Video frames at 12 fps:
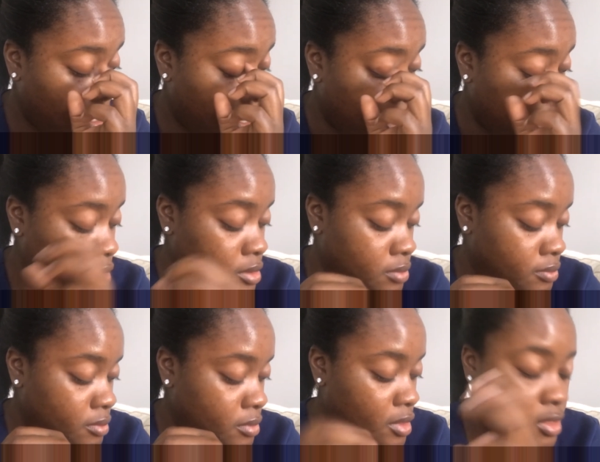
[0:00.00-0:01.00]

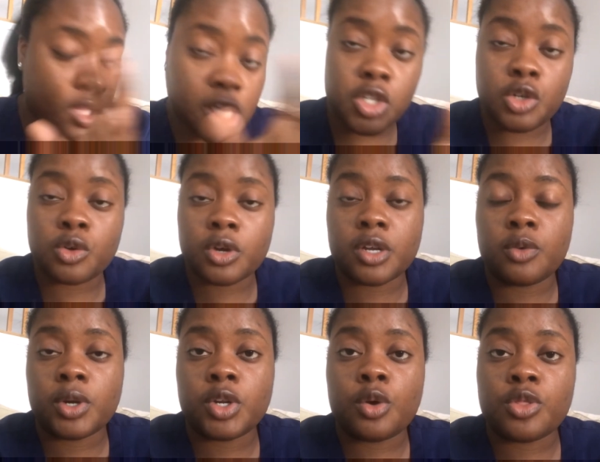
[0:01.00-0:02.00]
Then you're going to
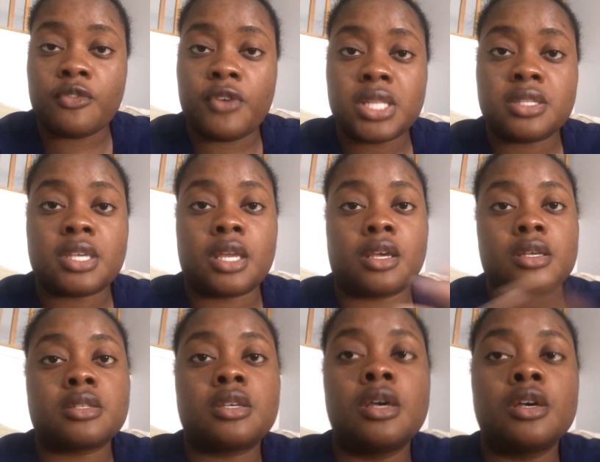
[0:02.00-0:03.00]
want to know the vent
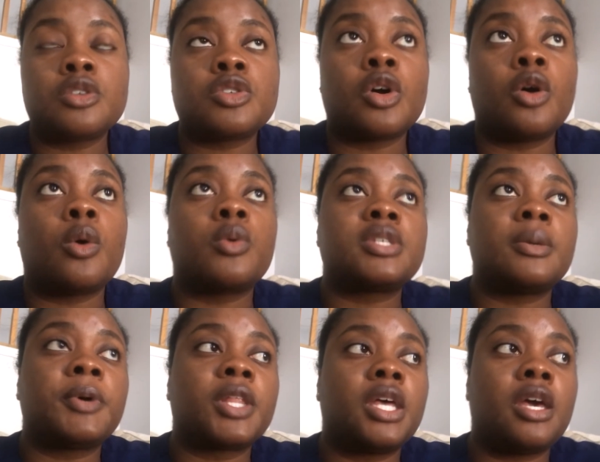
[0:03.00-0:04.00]
settings. So
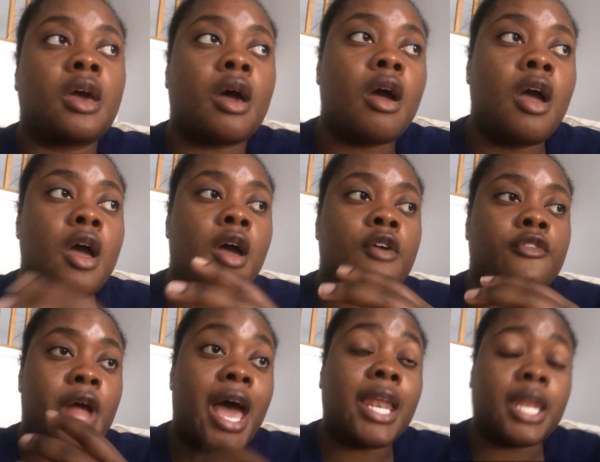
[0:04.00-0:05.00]
typically
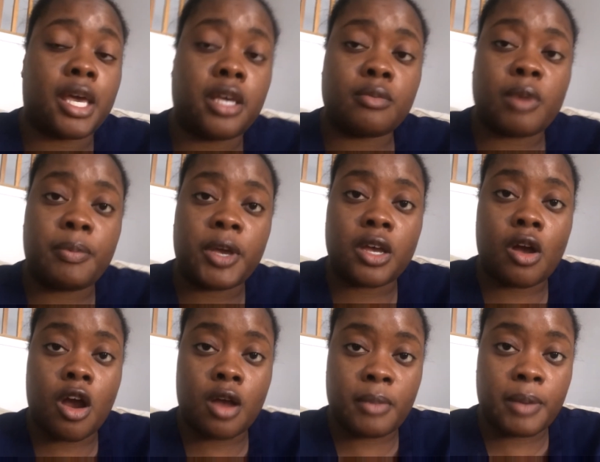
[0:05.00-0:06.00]
at night,
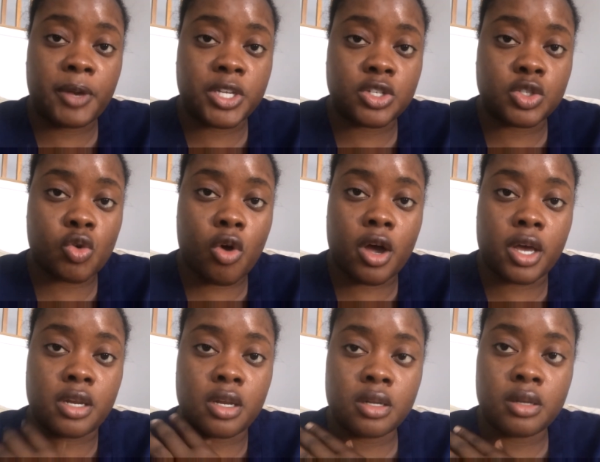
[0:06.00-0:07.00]
my patients are
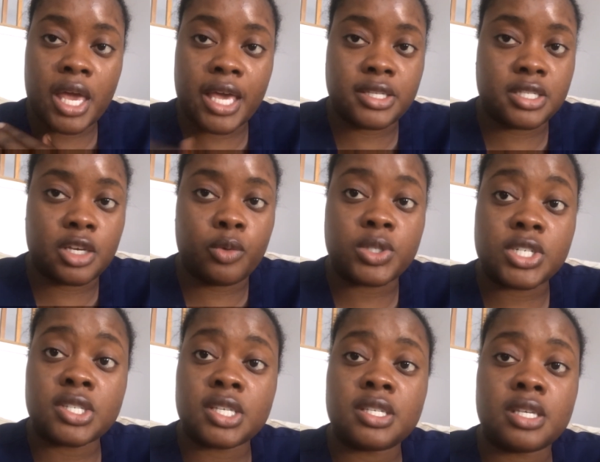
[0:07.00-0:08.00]
on AC, which
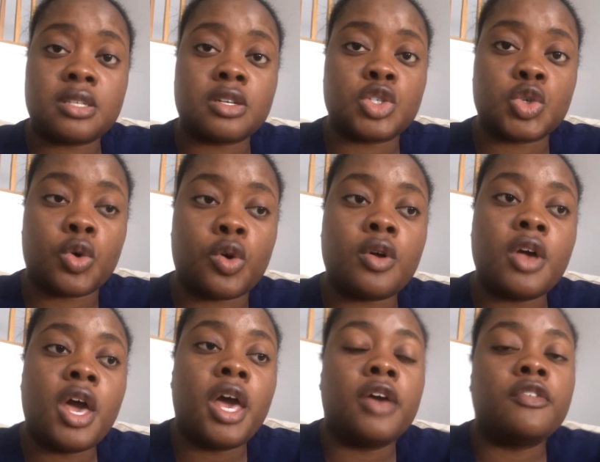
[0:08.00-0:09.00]
is assist control.
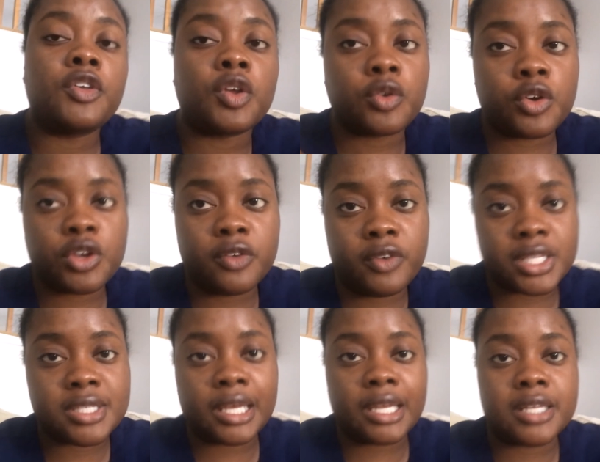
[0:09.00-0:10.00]
If you don't know your vent
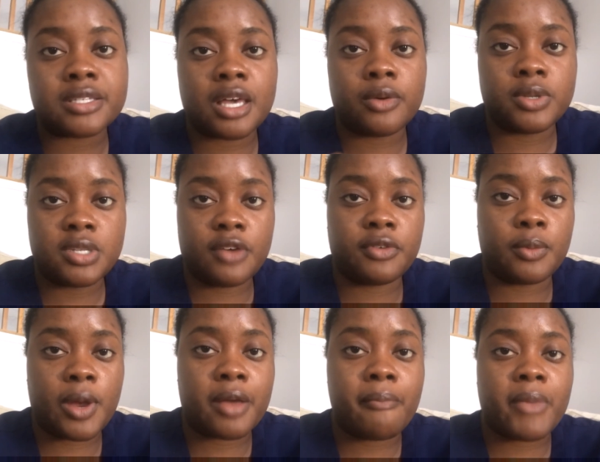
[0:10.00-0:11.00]
settings, I would definitely
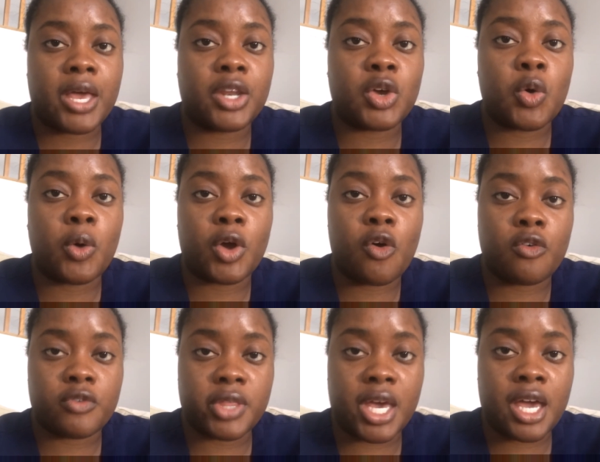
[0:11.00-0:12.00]
recommend going
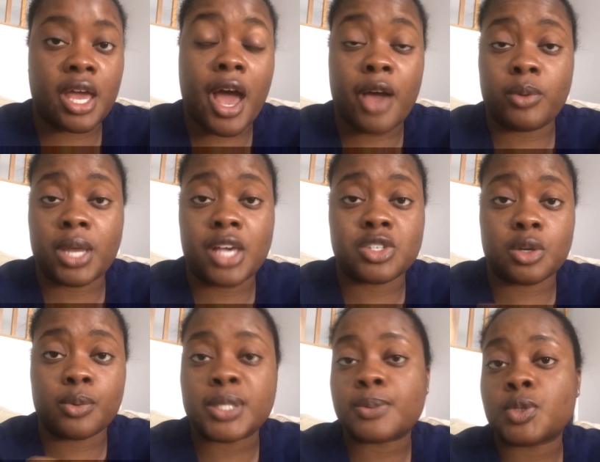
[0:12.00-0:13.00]
over that. I would ask your
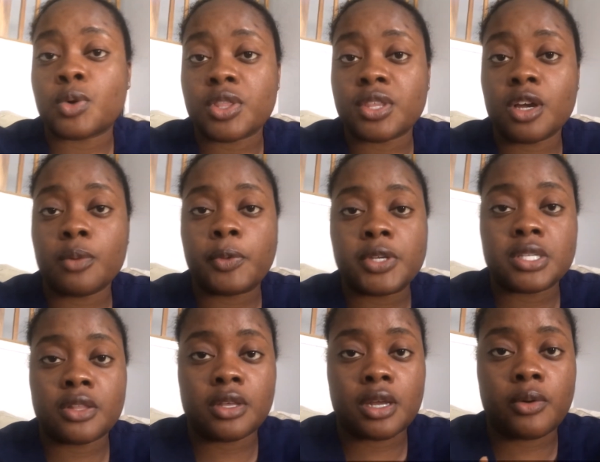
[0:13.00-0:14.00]
respiratory therapist,
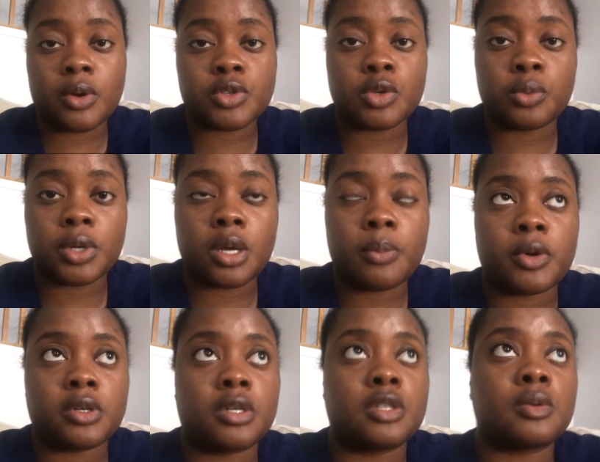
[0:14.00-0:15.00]
and then I would also read up
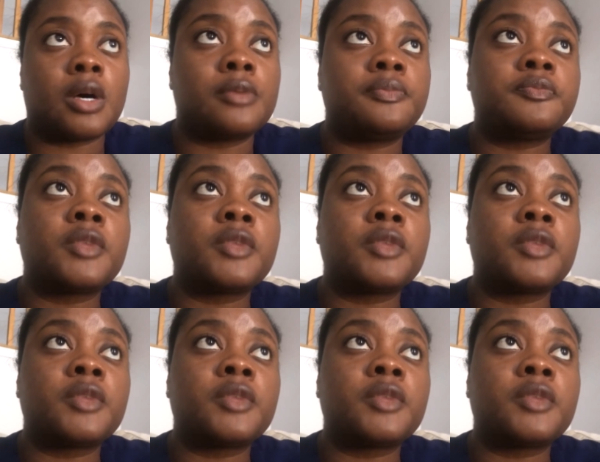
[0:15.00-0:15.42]
on it as well.